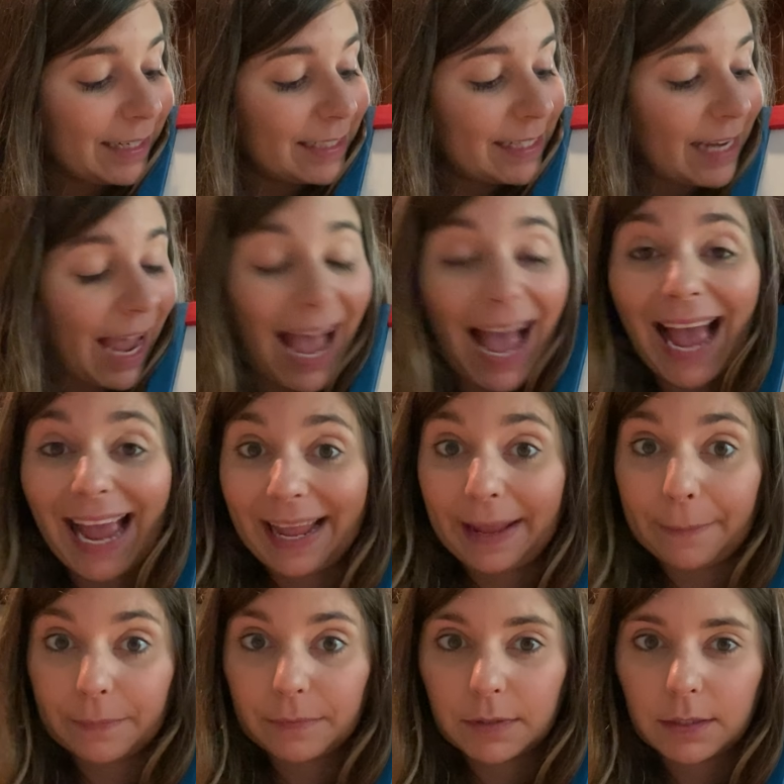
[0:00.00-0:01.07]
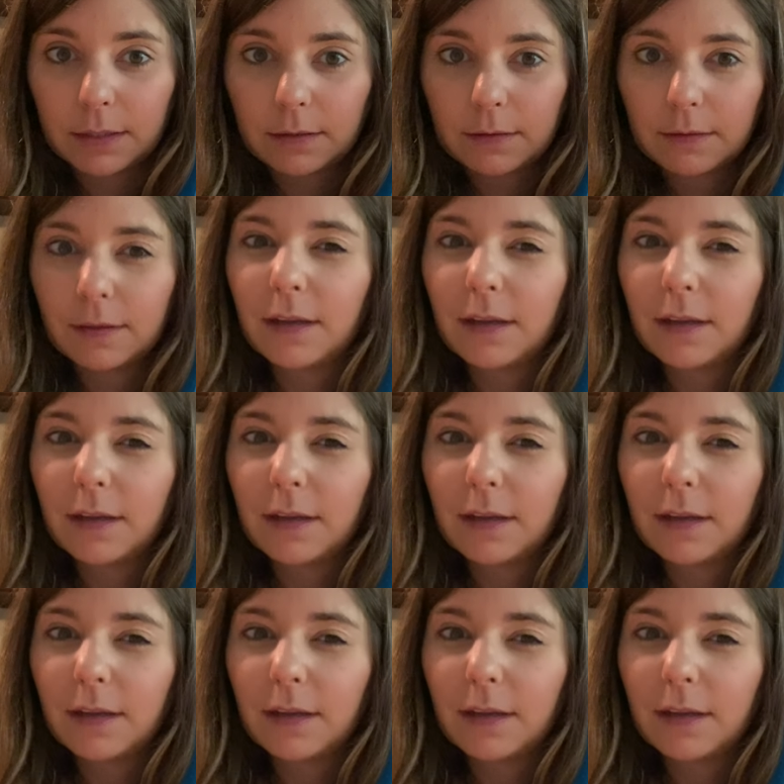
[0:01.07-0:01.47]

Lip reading: times.